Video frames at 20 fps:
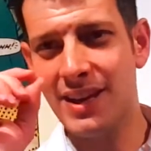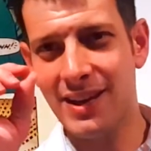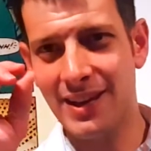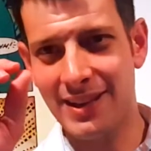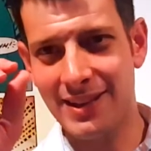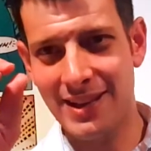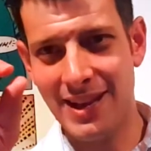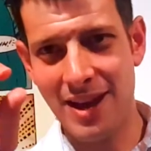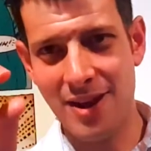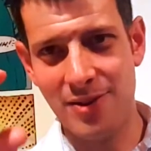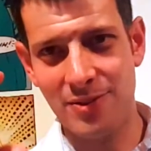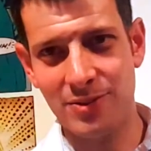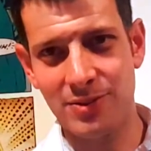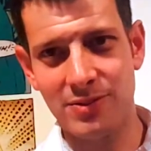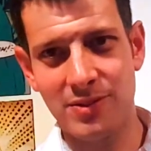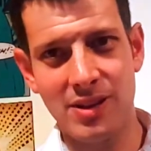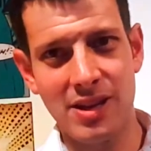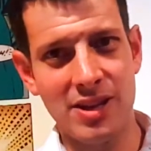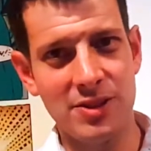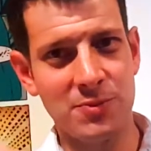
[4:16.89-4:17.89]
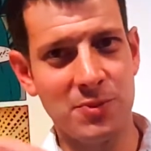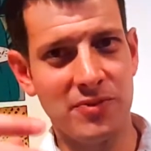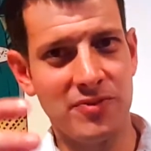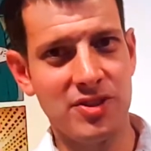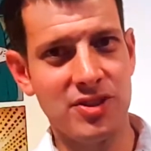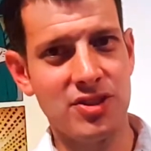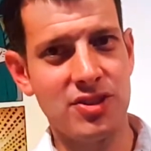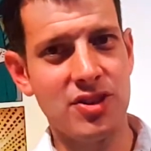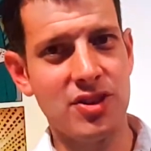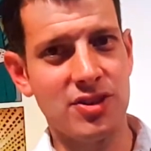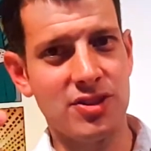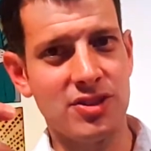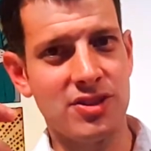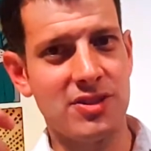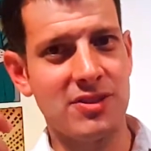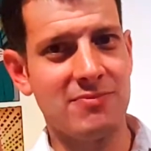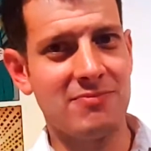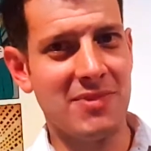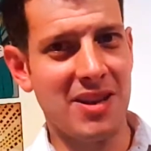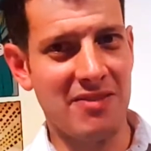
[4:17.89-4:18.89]
Now, as we've discussed,
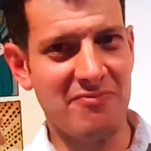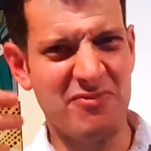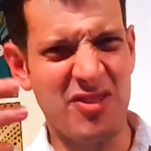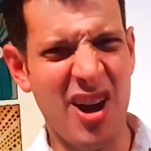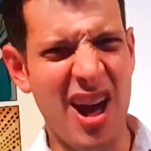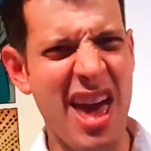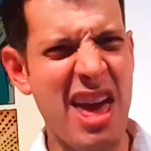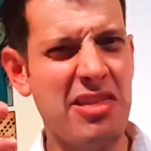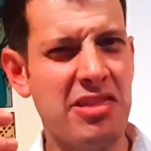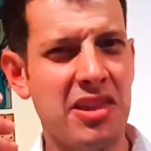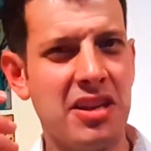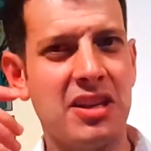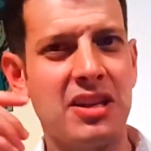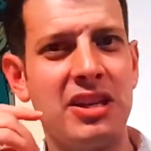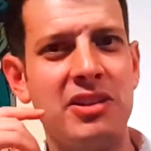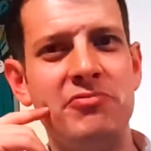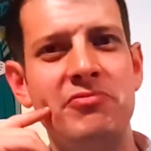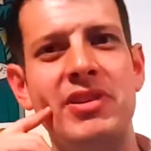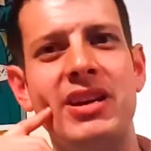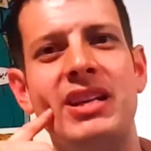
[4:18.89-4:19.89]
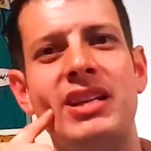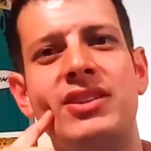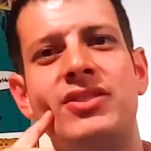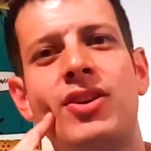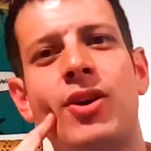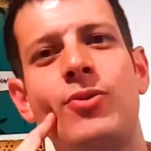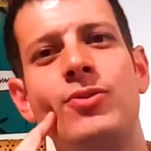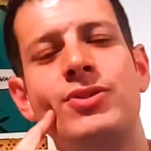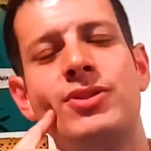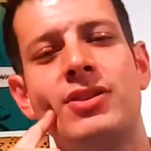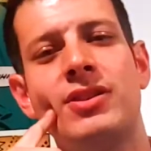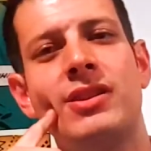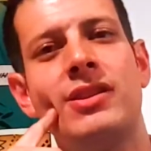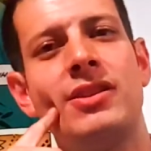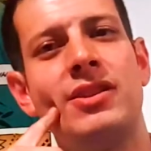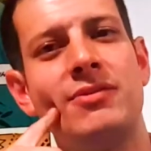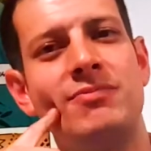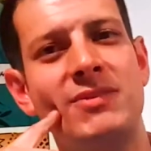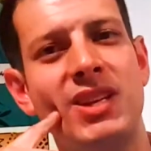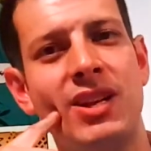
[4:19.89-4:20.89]
not ethically really told you that,
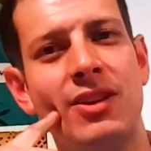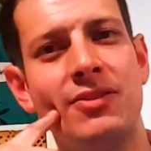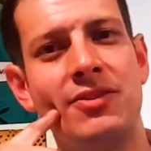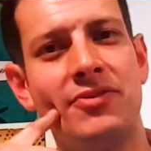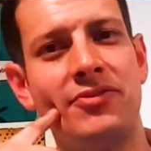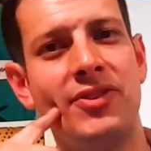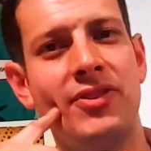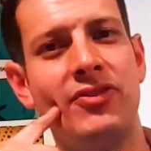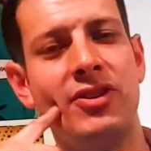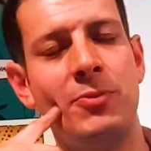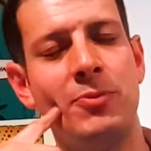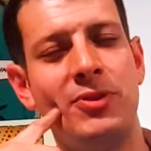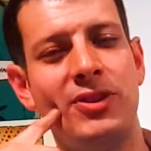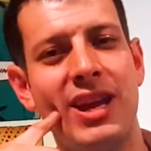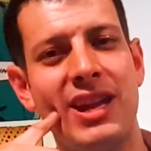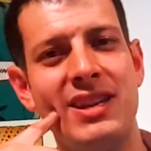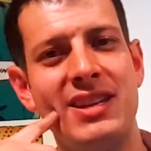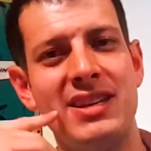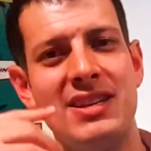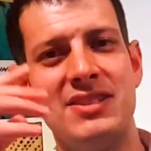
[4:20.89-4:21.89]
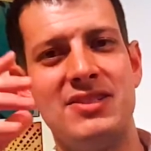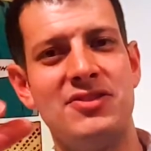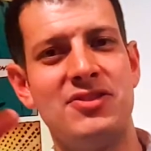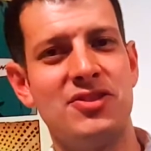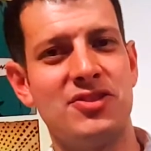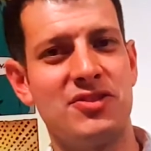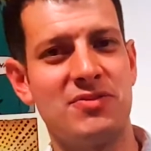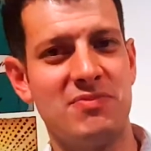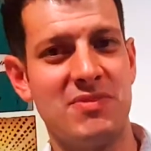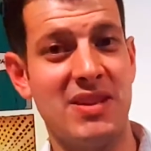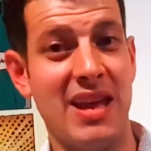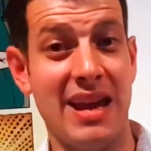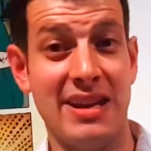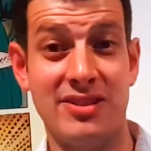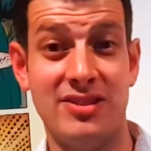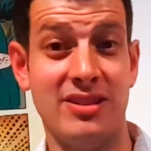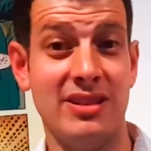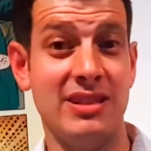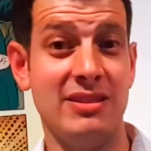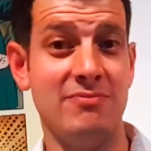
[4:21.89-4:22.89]
the 50% is just
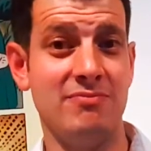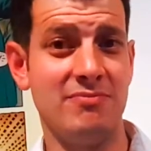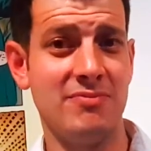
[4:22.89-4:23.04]
actually